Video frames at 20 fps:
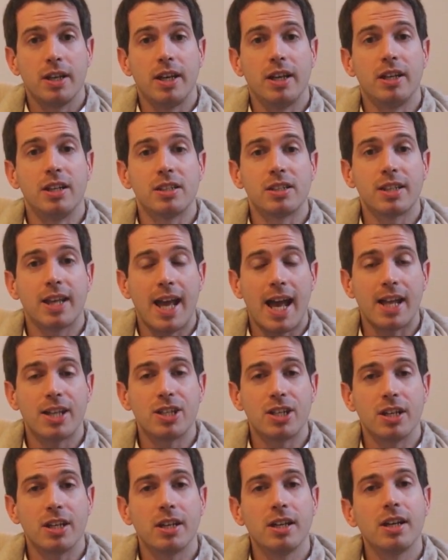It is
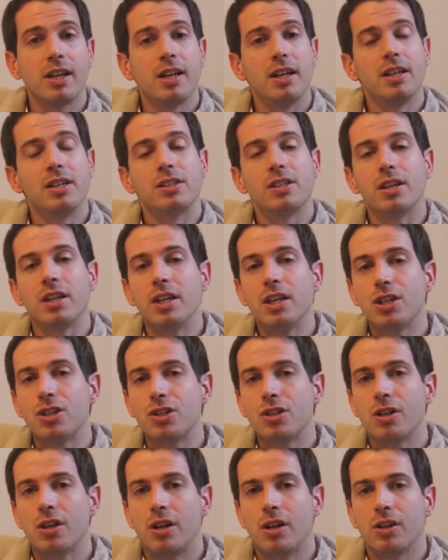catchy, it is
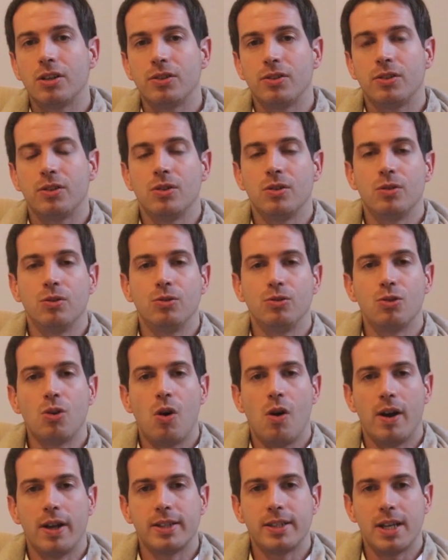easier to
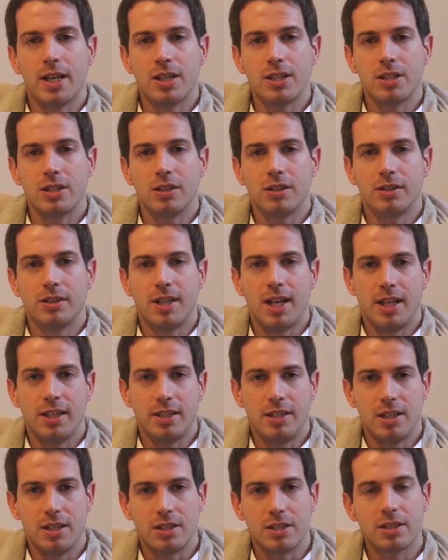draw attention than
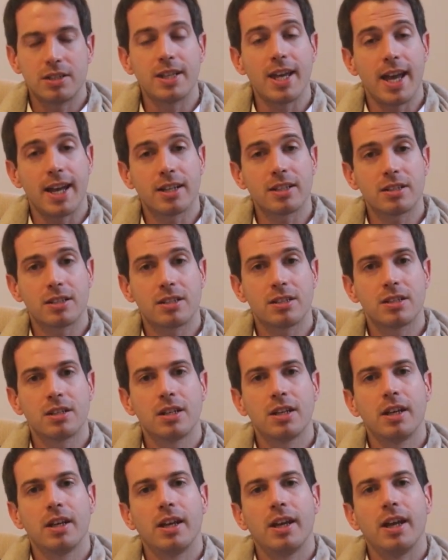just texts,
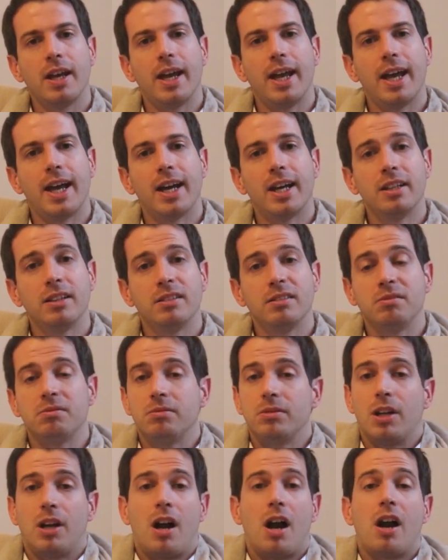and
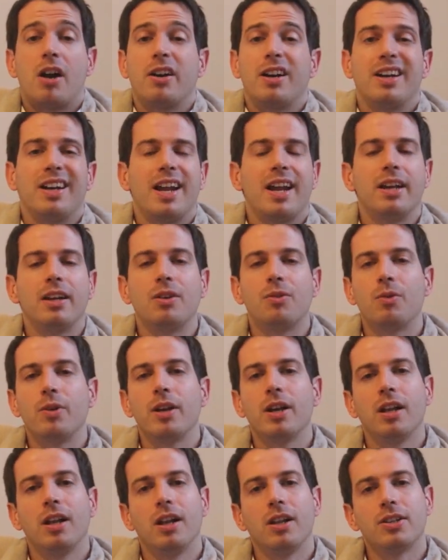there aren't any
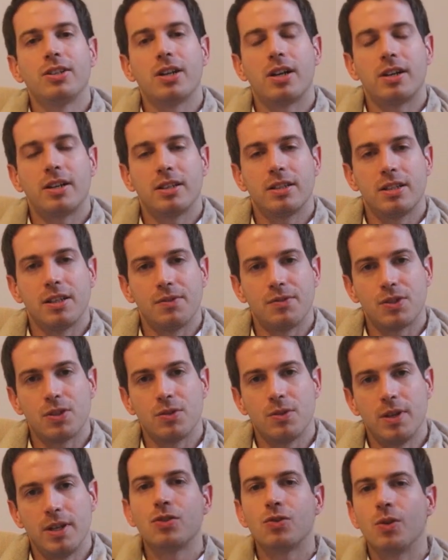real alternatives
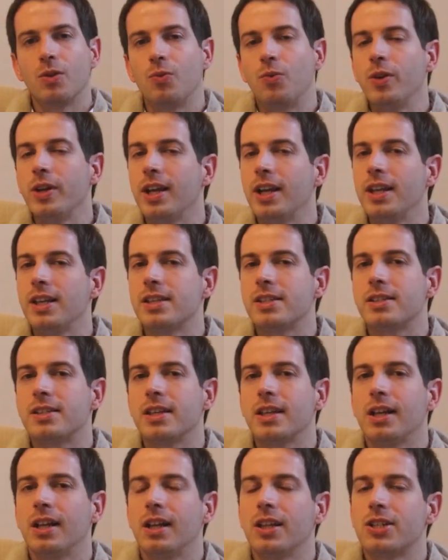to it. So a
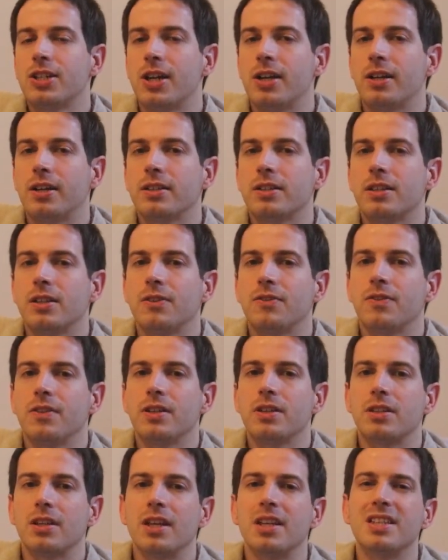realistic alternative
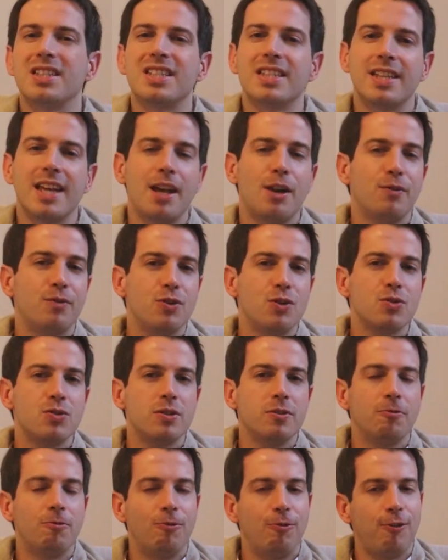is, instead of
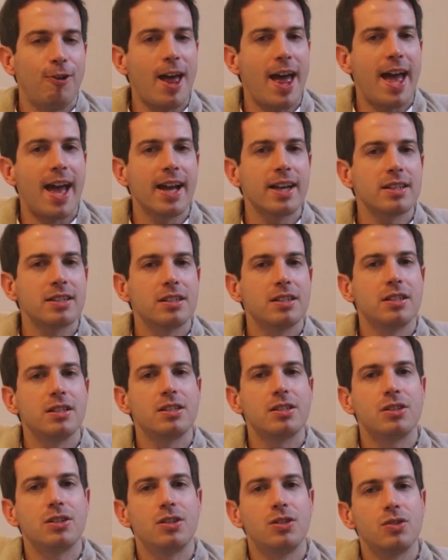using flags,
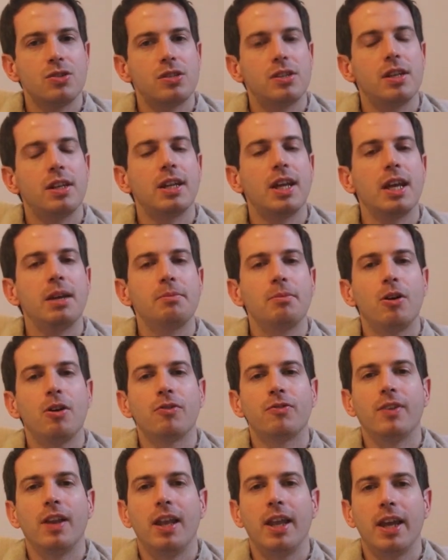just use the name
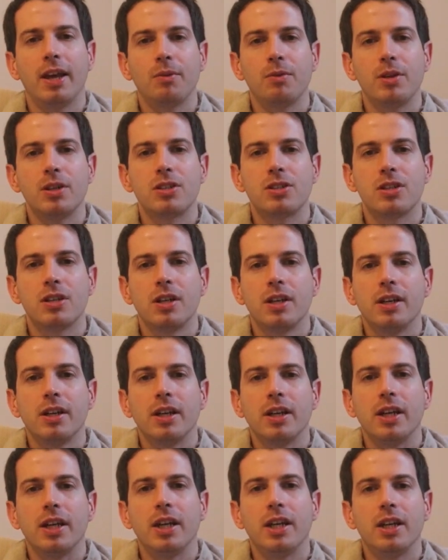of the language
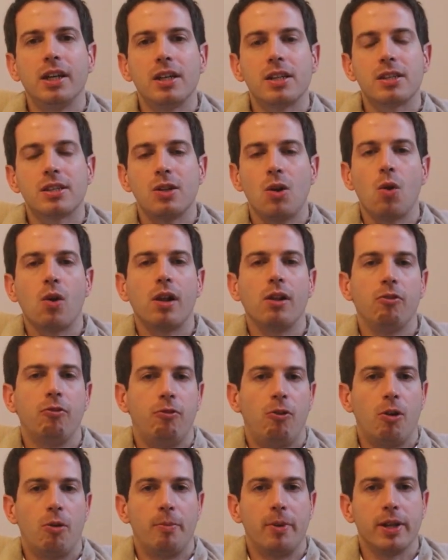in its local
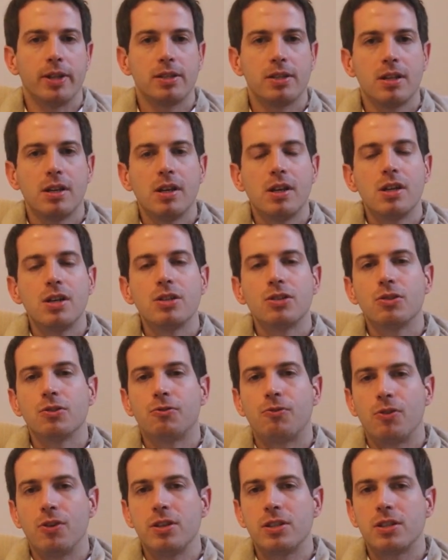format. So
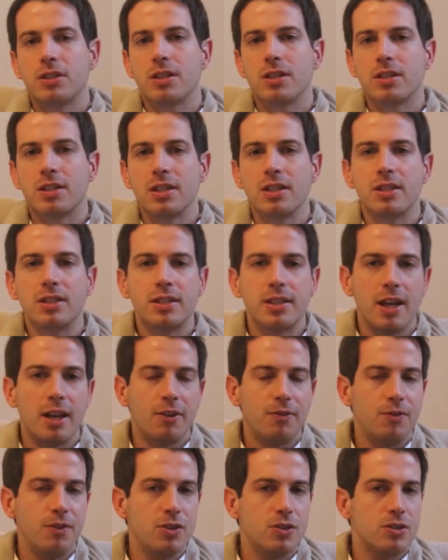for instance, instead
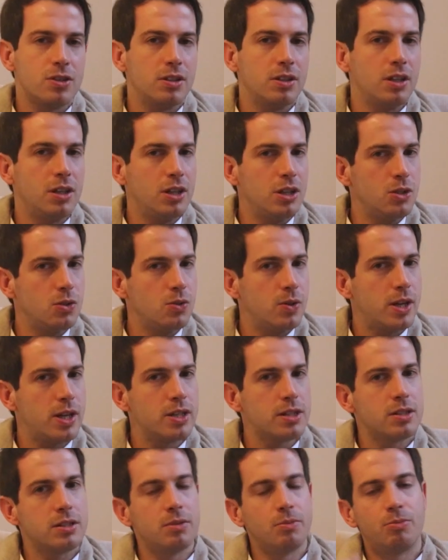of using the
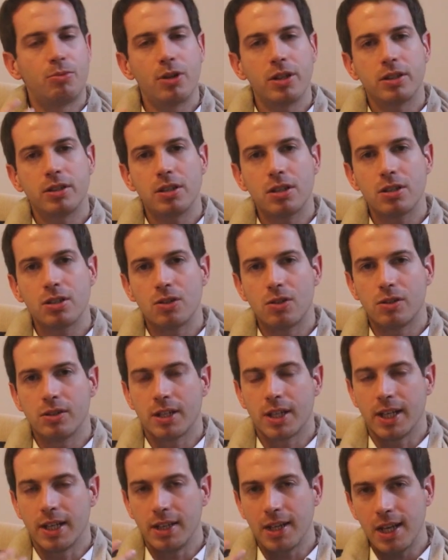US, the British or the
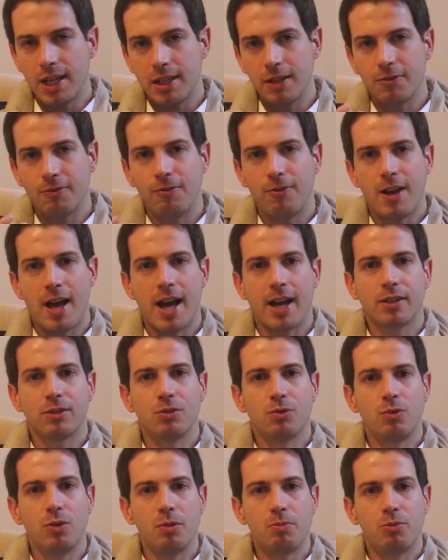Canadian flag to
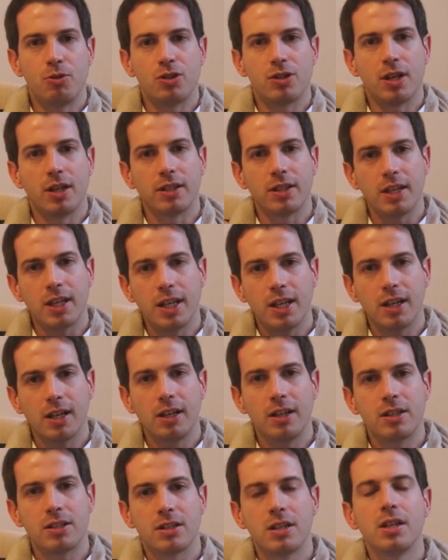represent
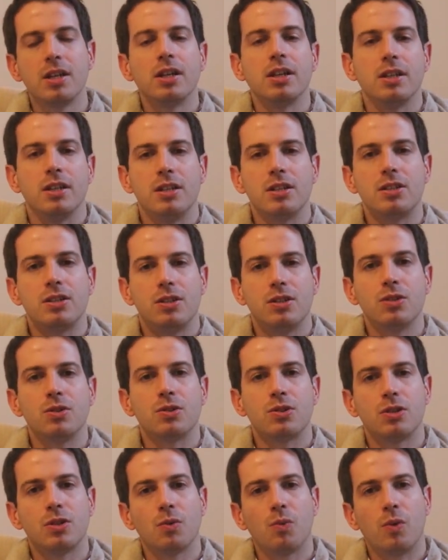English, just
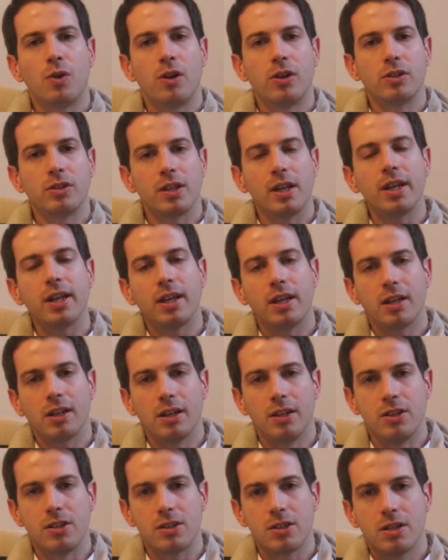use the word
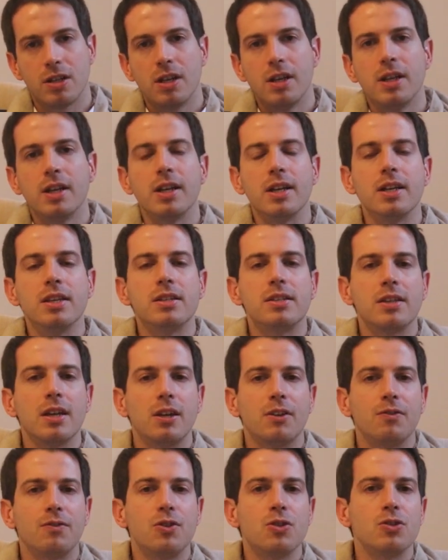English. Instead
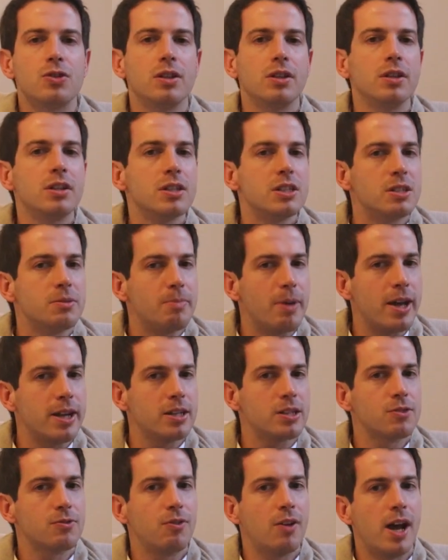of using the
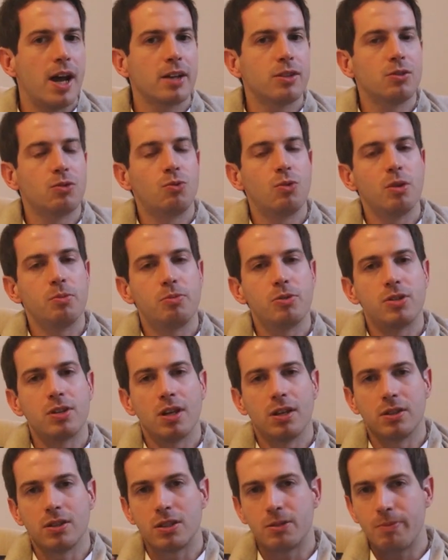Spanish flag to
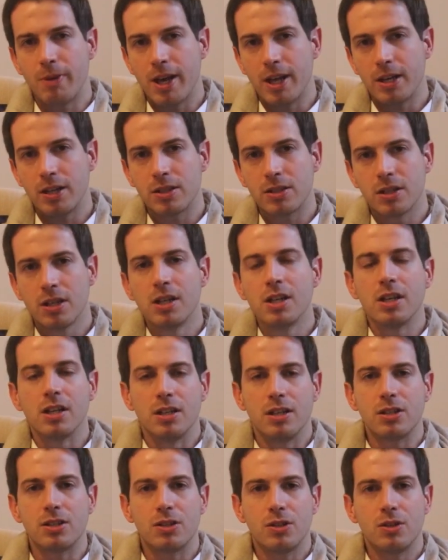represent Spanish,
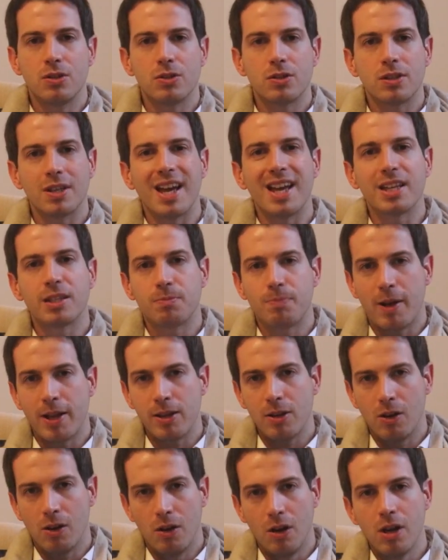just use
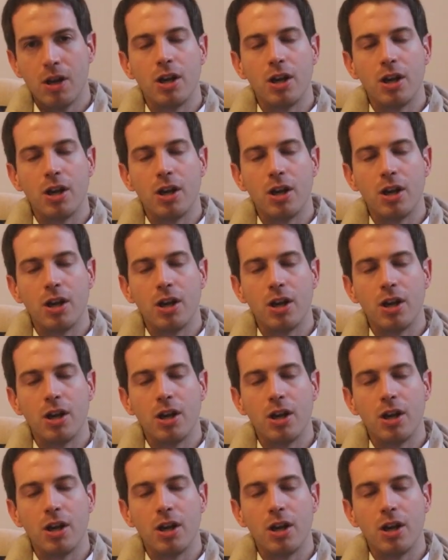Español.